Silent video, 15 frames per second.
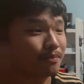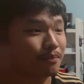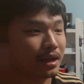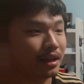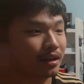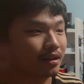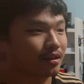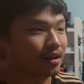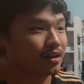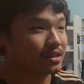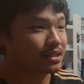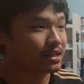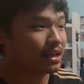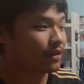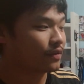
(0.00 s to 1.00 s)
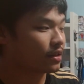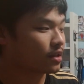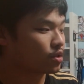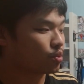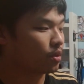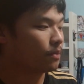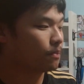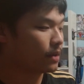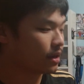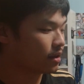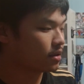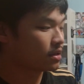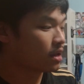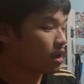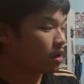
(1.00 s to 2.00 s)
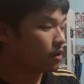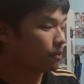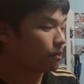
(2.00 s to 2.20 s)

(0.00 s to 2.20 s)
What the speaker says: make a lot of save in this one because